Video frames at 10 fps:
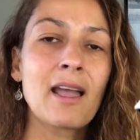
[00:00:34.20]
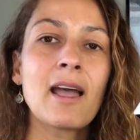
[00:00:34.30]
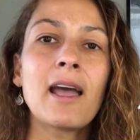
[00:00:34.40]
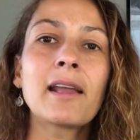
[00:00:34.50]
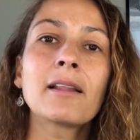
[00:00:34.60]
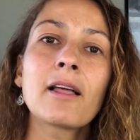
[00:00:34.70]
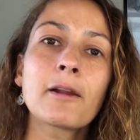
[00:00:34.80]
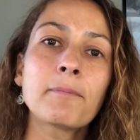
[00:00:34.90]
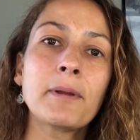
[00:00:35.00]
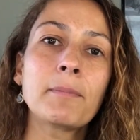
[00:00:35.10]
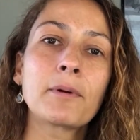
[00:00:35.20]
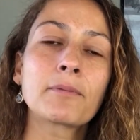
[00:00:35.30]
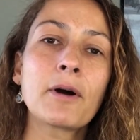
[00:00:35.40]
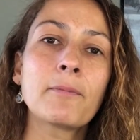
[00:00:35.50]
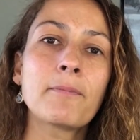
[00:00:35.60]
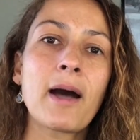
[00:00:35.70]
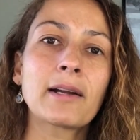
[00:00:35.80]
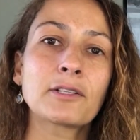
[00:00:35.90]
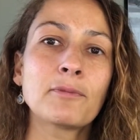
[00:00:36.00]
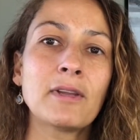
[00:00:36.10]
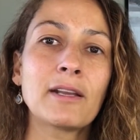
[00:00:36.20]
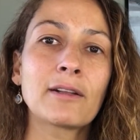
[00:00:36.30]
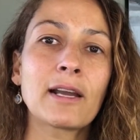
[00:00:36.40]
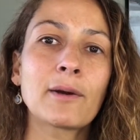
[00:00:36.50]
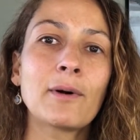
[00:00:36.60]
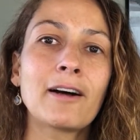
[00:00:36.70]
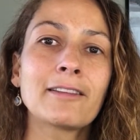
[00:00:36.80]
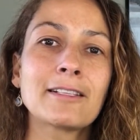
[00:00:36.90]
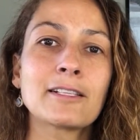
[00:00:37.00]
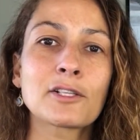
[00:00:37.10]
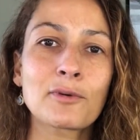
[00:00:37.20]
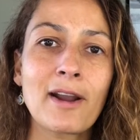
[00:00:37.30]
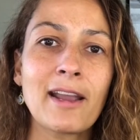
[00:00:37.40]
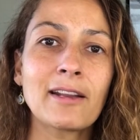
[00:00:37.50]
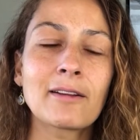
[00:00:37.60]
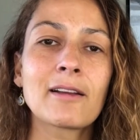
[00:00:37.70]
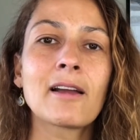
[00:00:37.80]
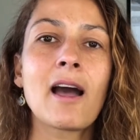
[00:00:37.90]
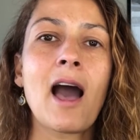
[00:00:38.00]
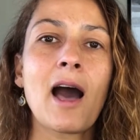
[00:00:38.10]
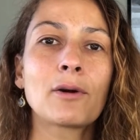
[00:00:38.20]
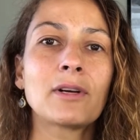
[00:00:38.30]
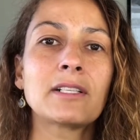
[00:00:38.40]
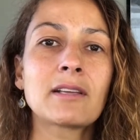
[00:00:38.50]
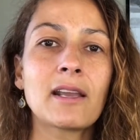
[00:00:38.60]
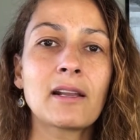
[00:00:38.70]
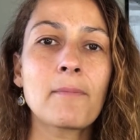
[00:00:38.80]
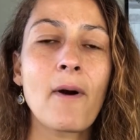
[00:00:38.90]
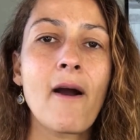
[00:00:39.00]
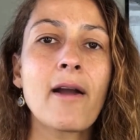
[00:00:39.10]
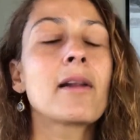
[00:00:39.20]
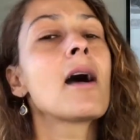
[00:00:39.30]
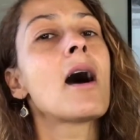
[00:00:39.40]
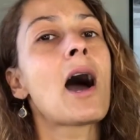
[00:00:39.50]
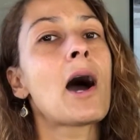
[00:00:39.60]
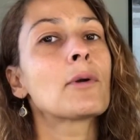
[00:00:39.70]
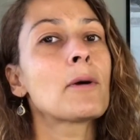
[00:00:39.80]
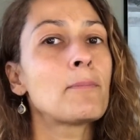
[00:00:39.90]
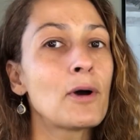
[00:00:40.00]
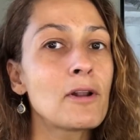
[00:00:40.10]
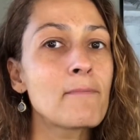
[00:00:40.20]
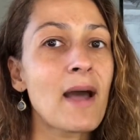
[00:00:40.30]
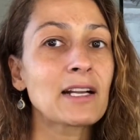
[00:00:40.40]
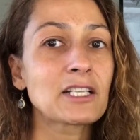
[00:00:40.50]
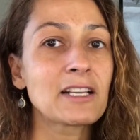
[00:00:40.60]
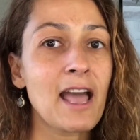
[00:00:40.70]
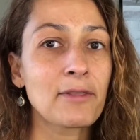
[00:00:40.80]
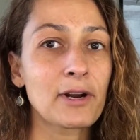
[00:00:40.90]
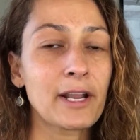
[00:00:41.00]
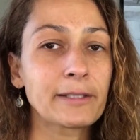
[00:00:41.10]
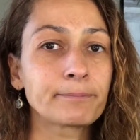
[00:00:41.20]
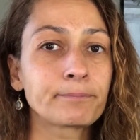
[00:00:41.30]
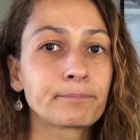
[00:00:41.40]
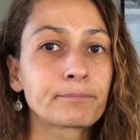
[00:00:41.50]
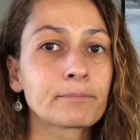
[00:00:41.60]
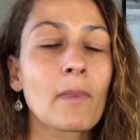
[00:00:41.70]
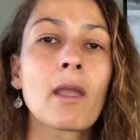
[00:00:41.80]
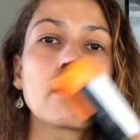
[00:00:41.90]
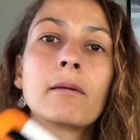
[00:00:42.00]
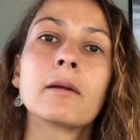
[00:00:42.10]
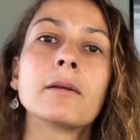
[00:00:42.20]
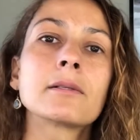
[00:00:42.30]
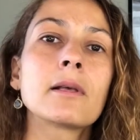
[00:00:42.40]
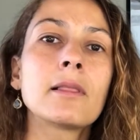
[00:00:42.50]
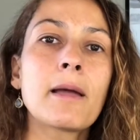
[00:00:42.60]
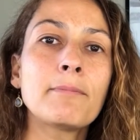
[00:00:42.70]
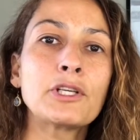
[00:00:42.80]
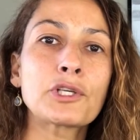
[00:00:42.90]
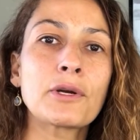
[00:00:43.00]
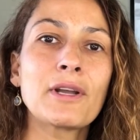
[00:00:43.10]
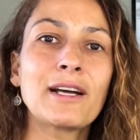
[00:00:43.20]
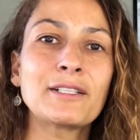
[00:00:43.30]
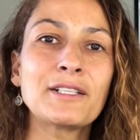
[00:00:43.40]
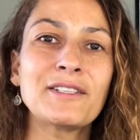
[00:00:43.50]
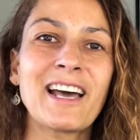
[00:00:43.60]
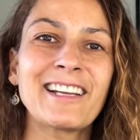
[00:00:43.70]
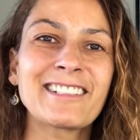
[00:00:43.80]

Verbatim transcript: And a lot of people wrote back to me going like, well, this is great. How do I take it apart? How do I put it back together again? So let me show you how to do that.